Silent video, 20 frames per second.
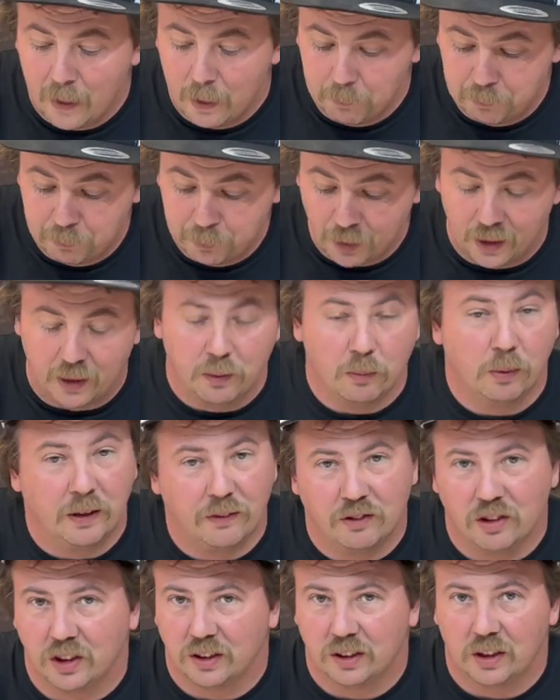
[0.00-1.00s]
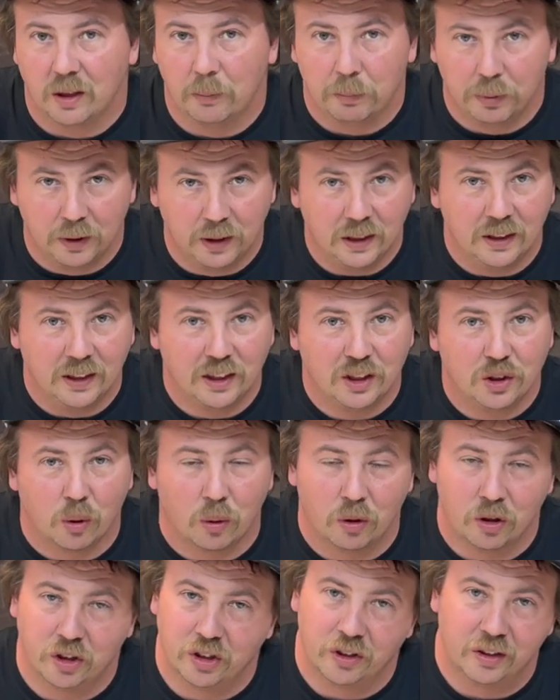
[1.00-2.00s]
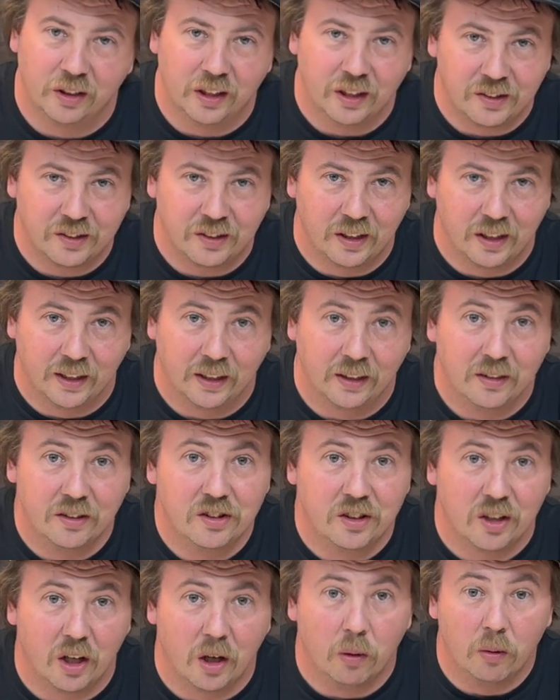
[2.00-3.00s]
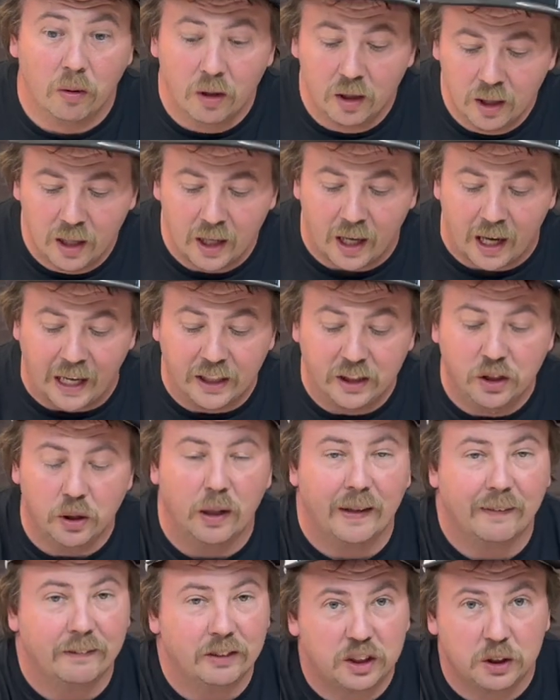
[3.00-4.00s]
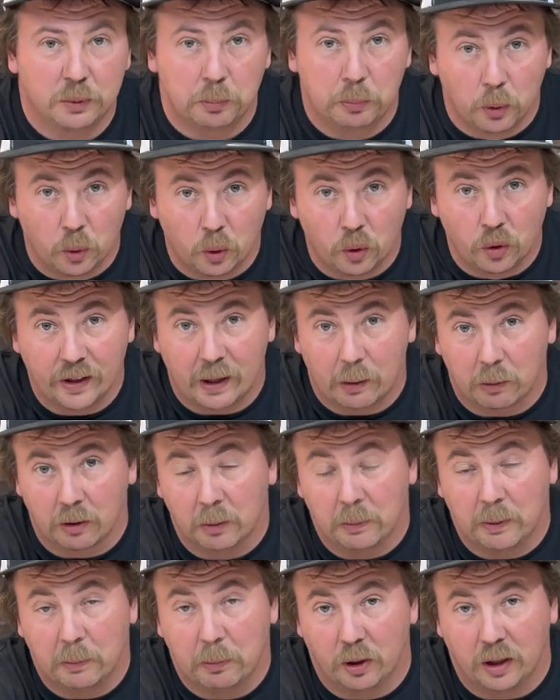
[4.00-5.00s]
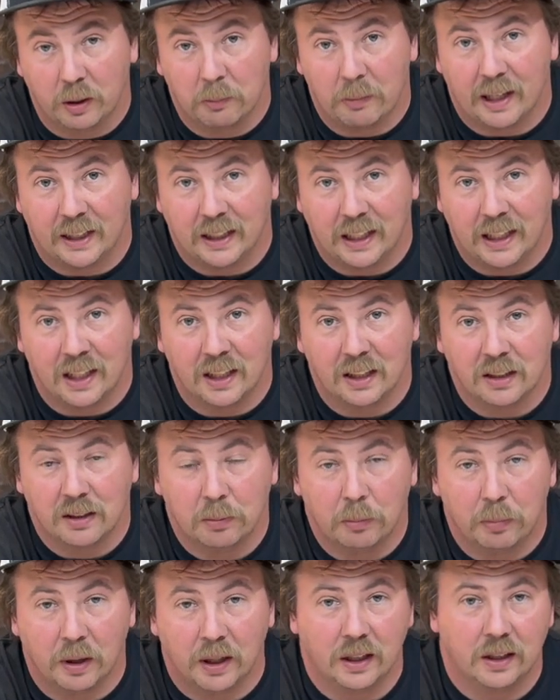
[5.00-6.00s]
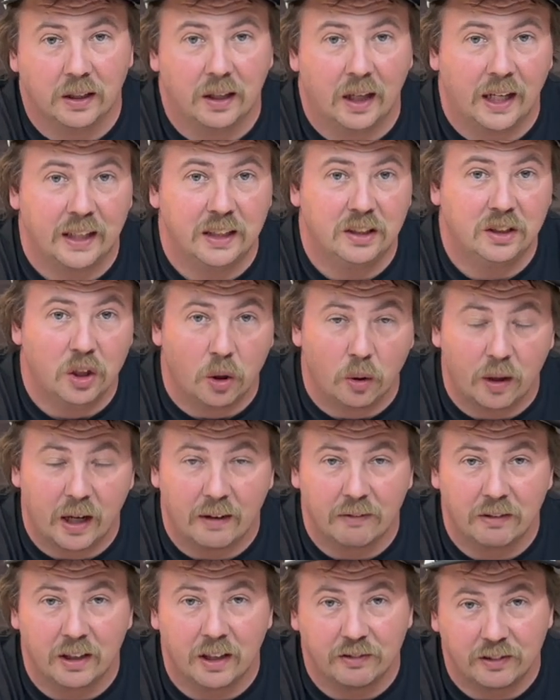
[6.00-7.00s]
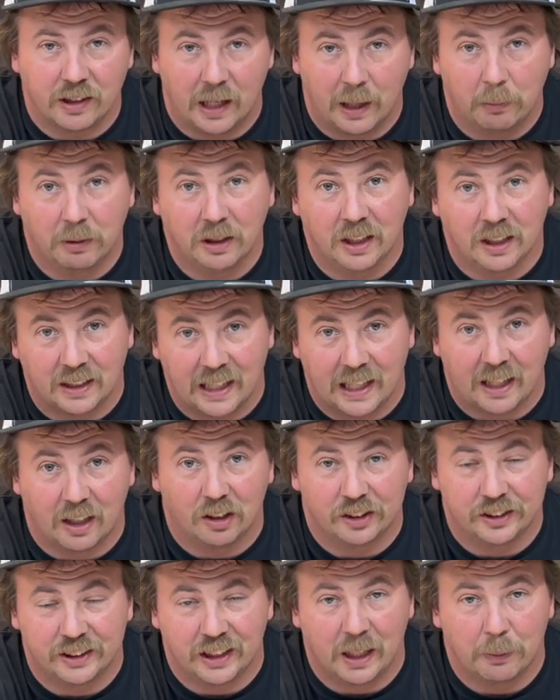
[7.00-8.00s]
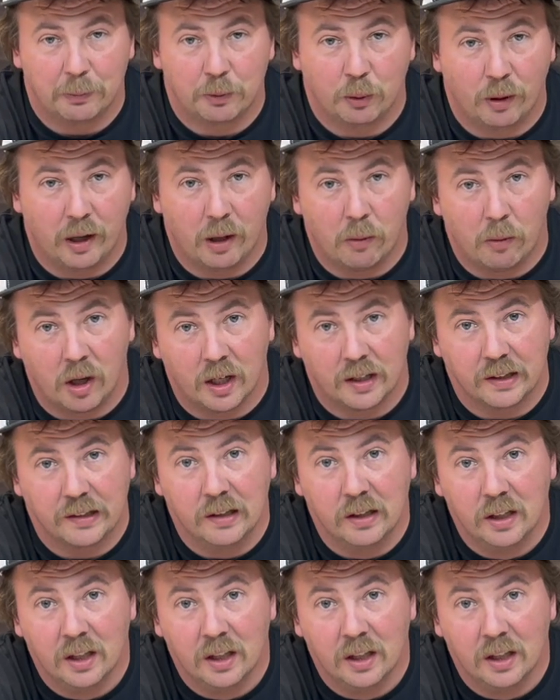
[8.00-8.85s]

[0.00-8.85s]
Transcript: But we've just completely tortured this thing. So I do have a spool that we're going to be putting back in it, but I don't have enough time to get that all set up the way I want.